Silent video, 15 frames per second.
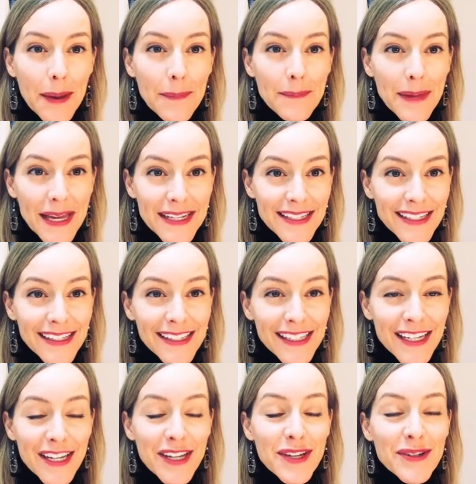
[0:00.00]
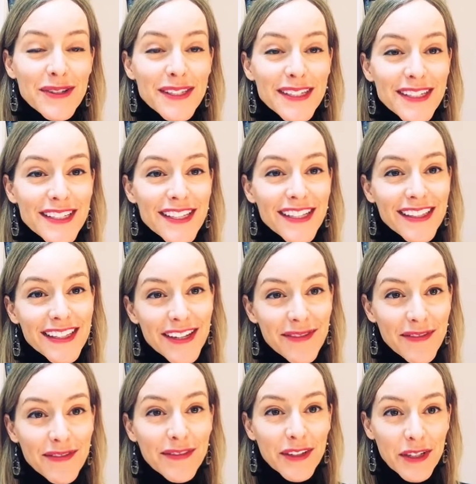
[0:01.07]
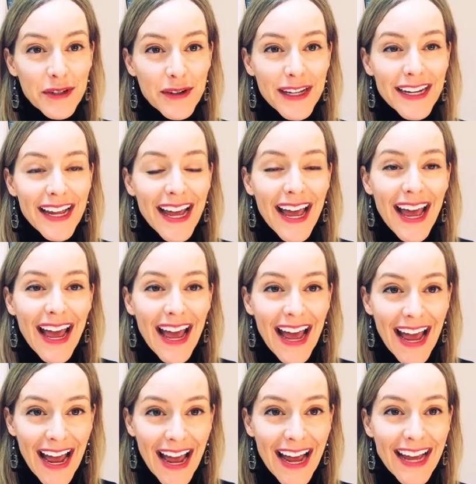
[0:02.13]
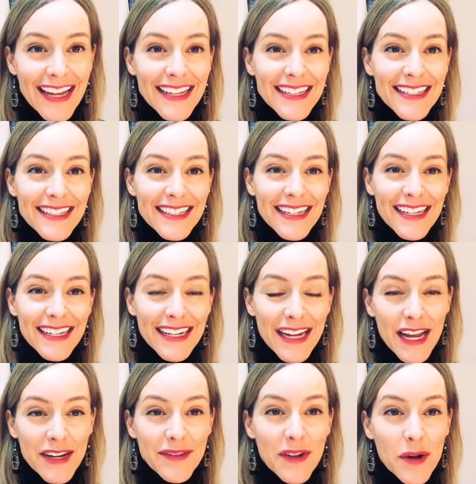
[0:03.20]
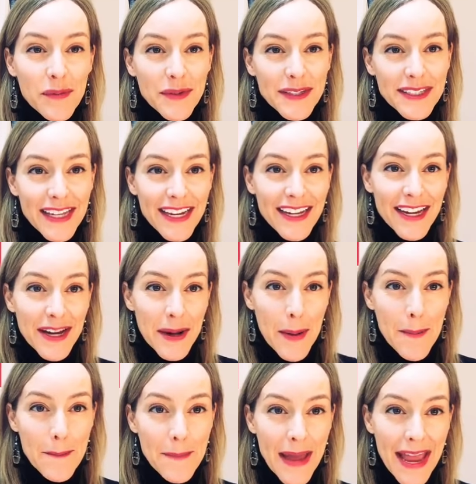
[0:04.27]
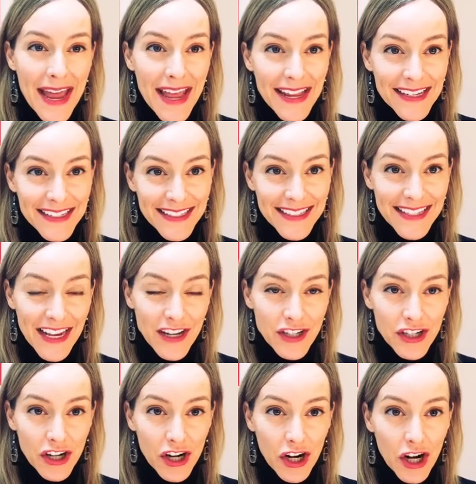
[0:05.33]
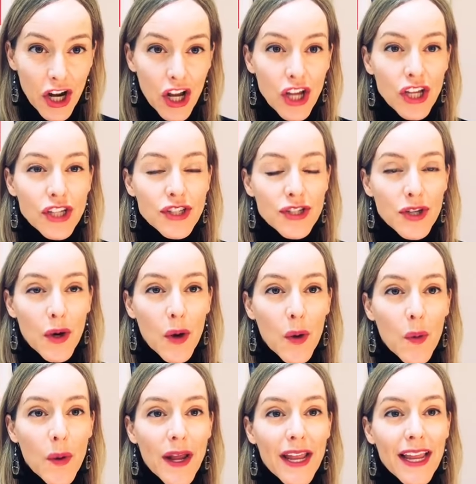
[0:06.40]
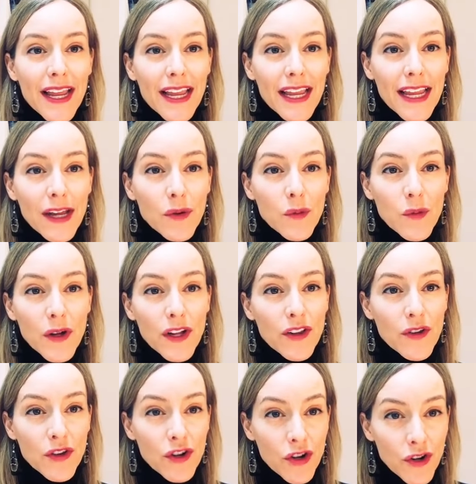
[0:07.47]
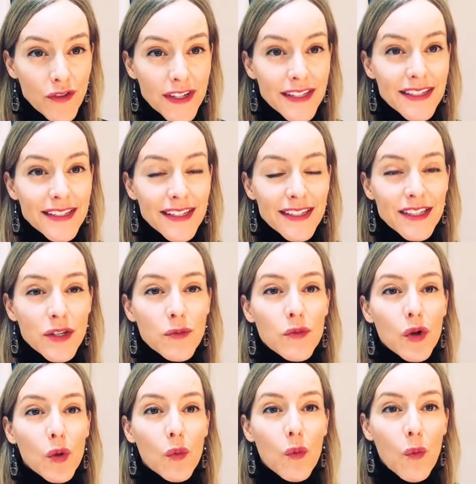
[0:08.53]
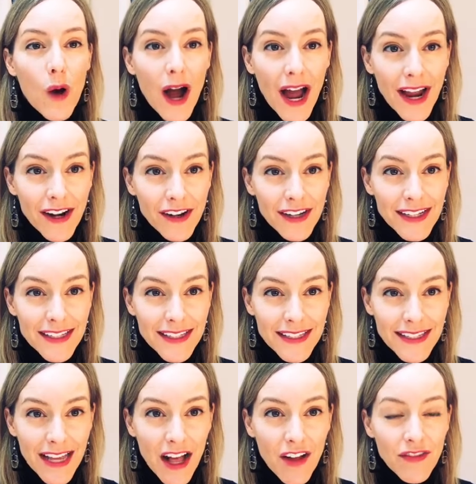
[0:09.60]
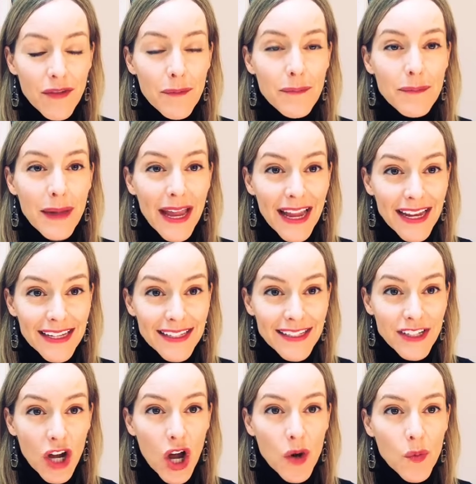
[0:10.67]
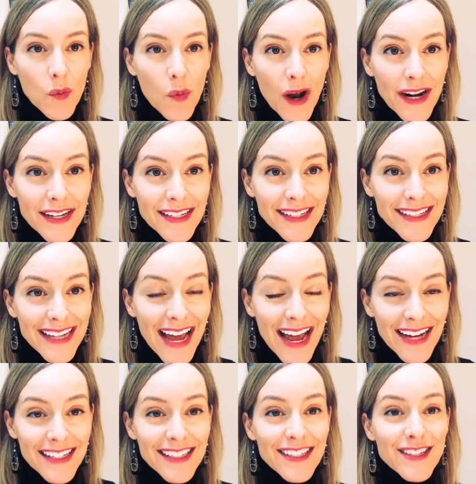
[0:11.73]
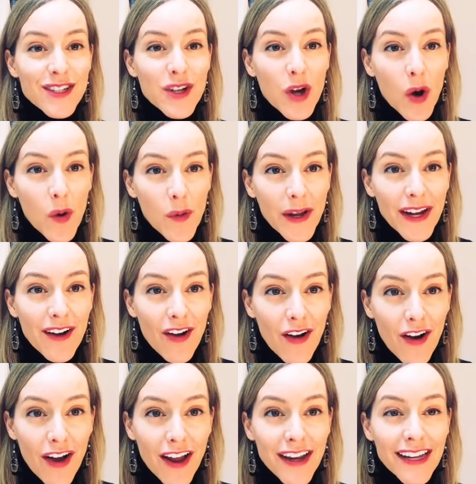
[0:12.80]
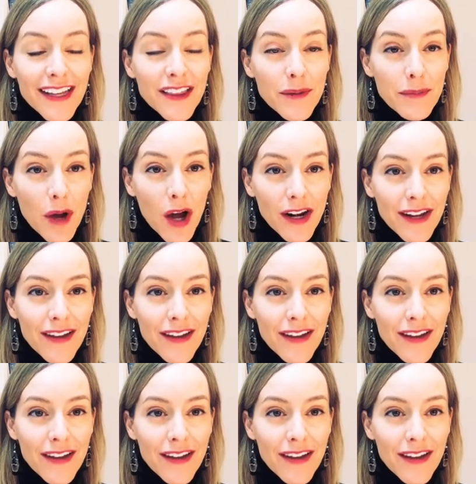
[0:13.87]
basically uses the lymph fluid as kind of almost like a command center. So the nervous system will wire itself based on what it detects is going on in the body